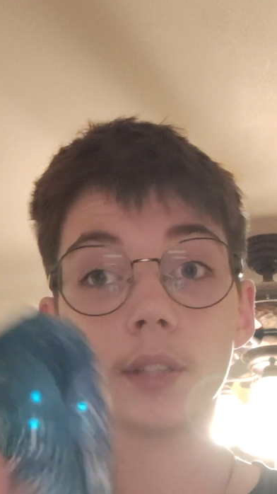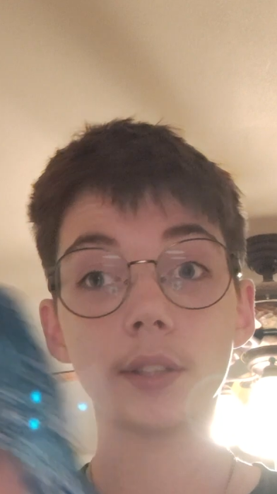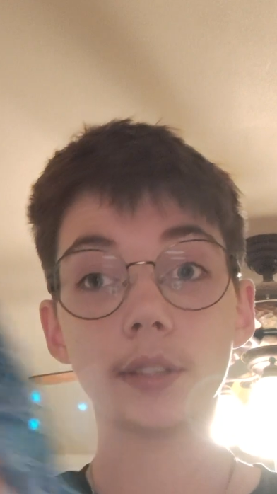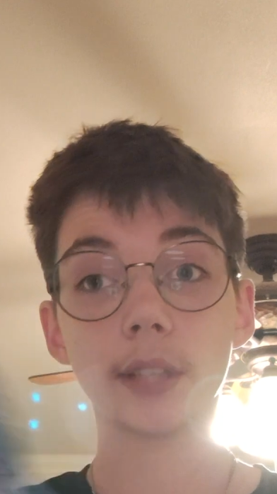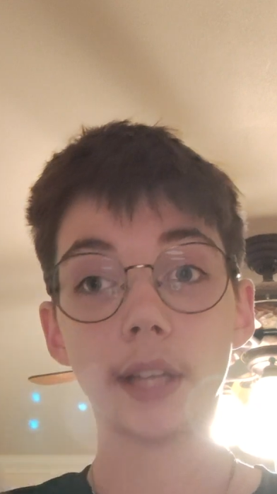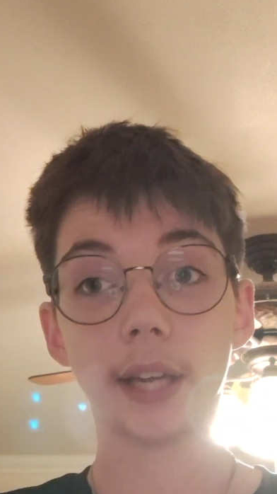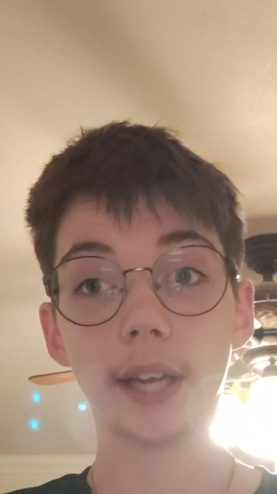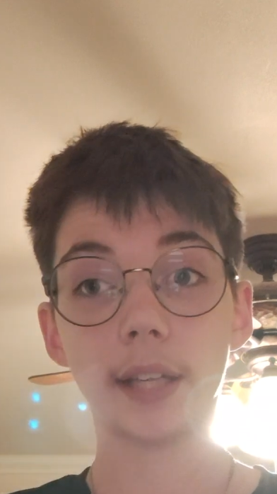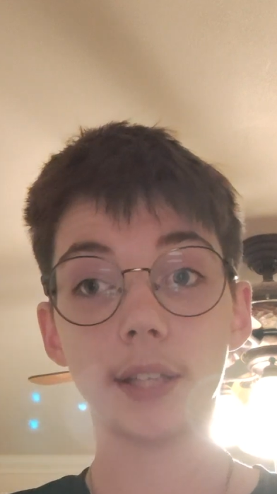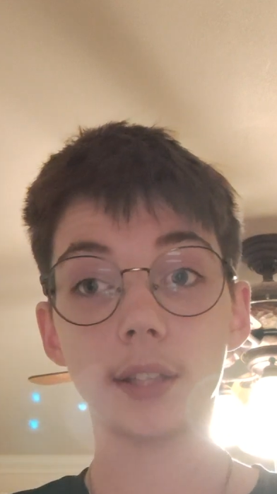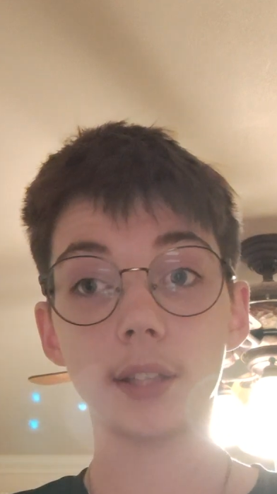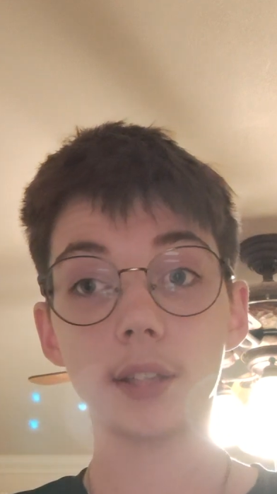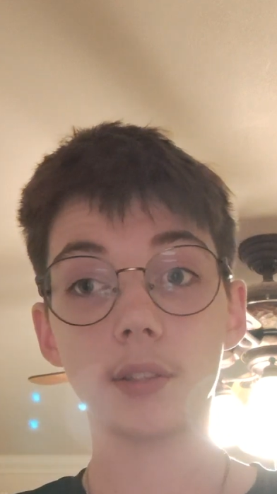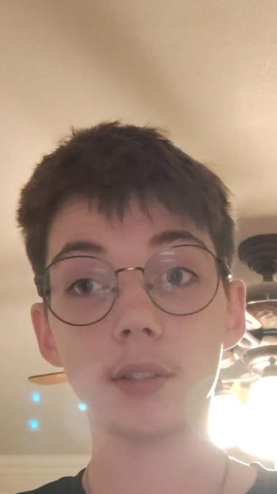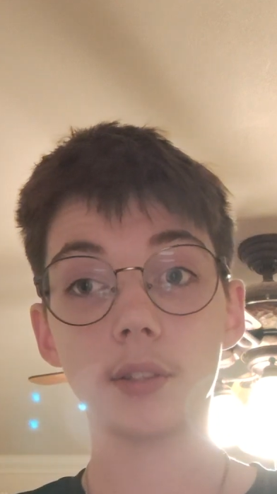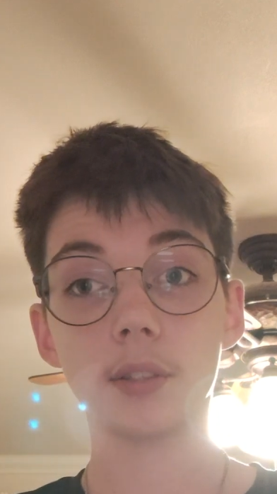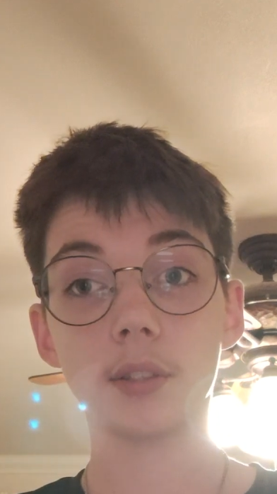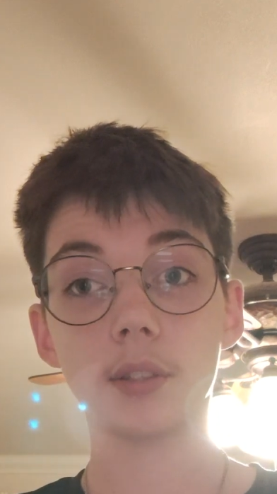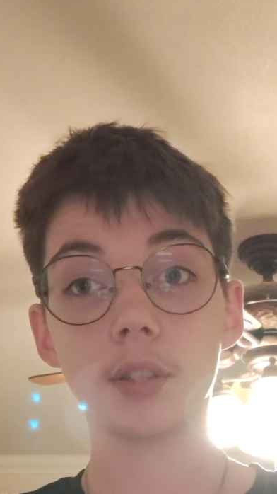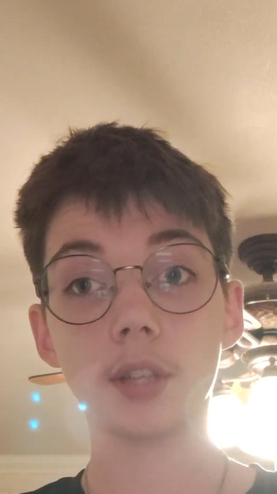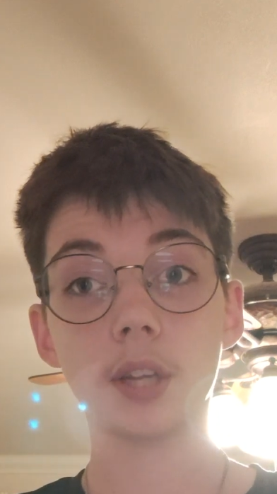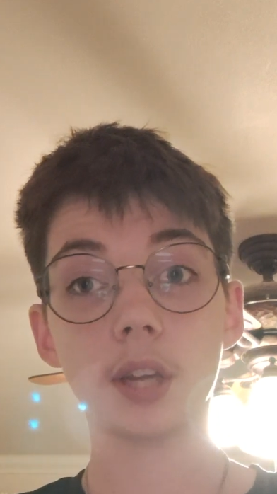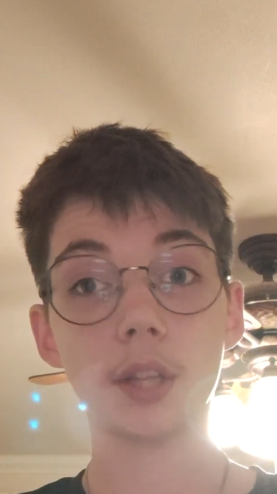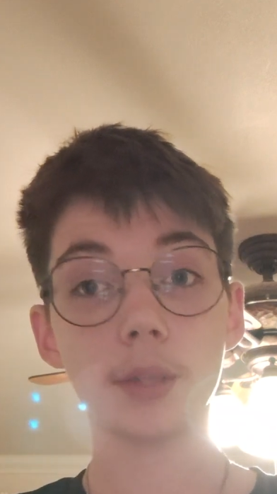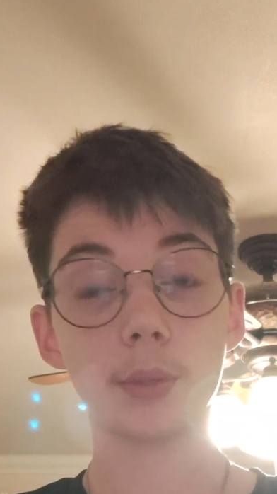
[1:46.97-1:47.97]
like
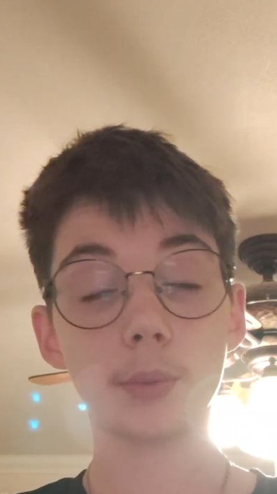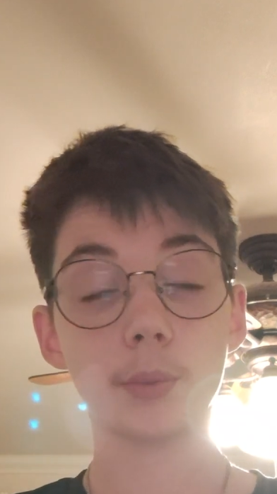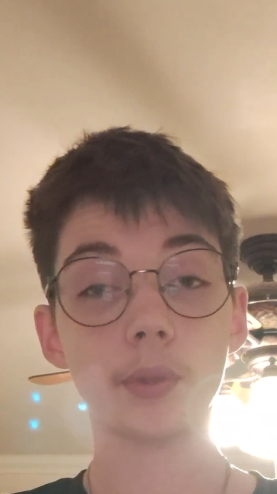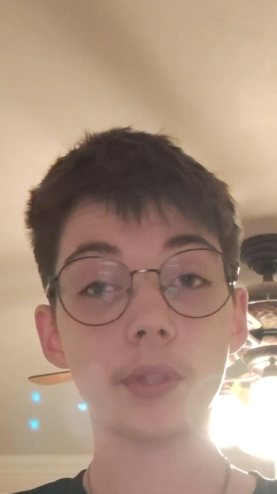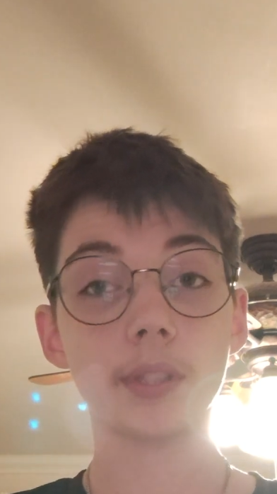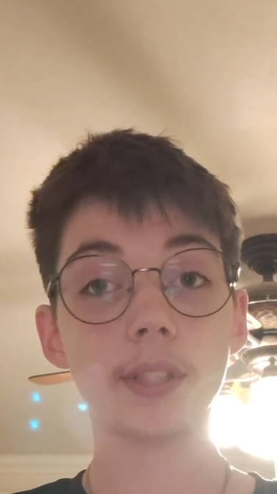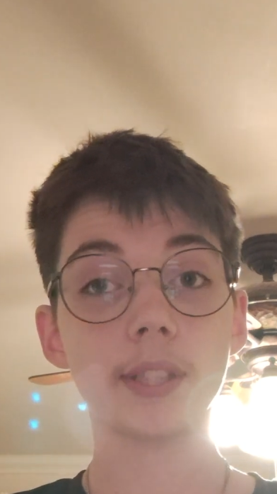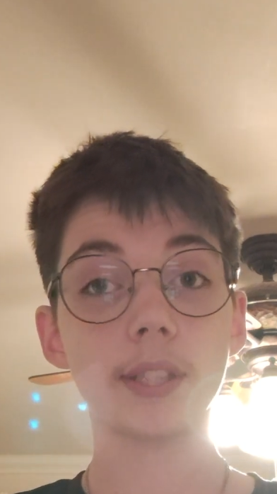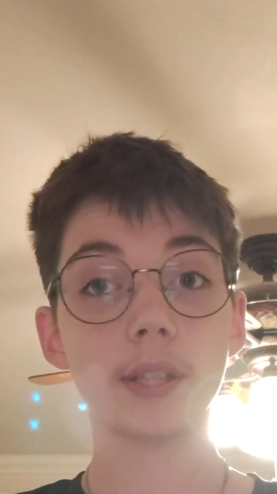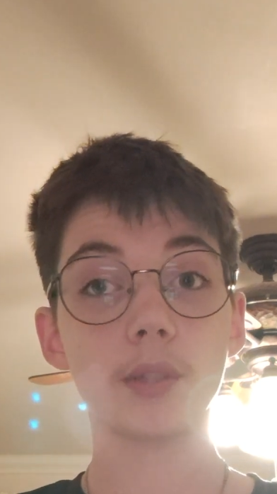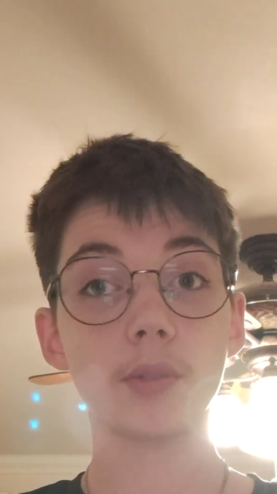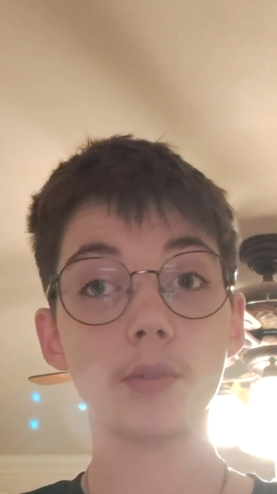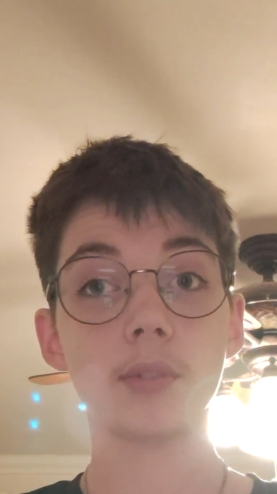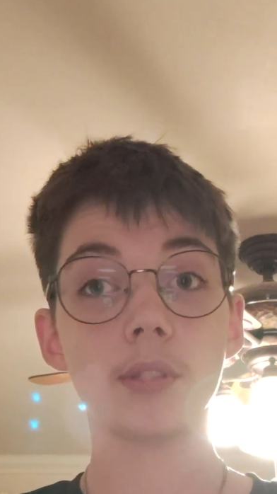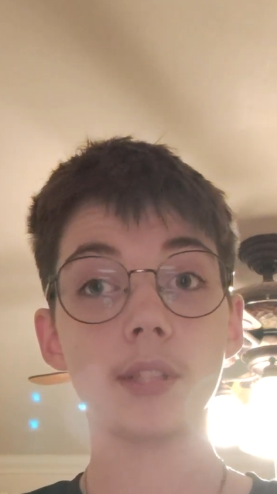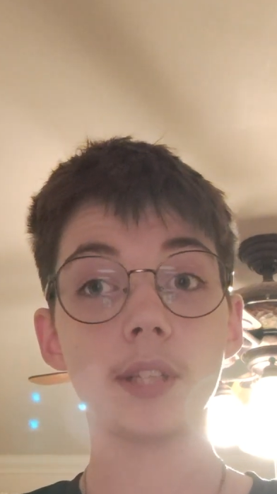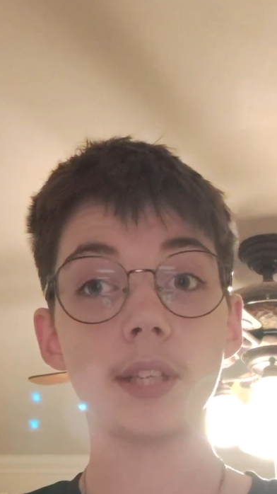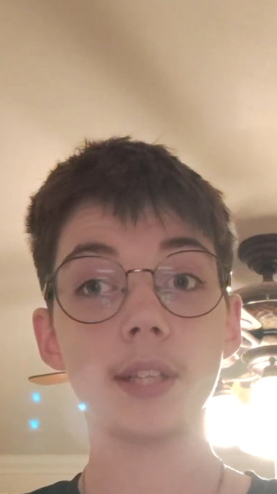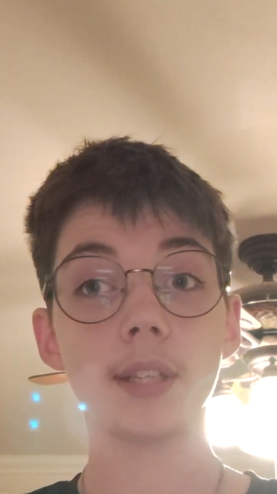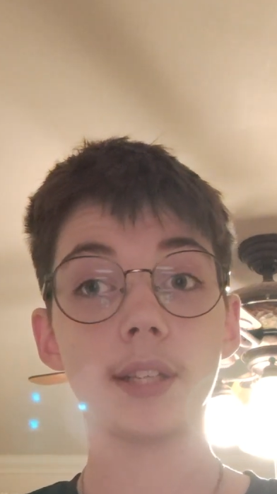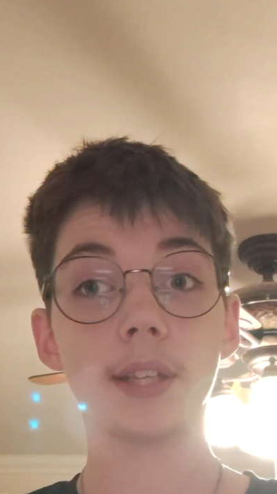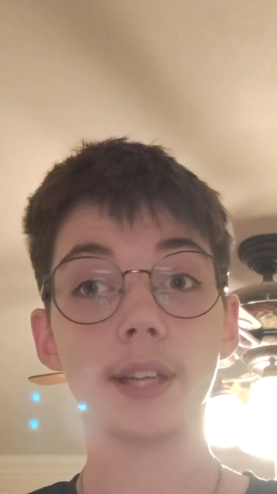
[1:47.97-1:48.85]
the other ones that you see,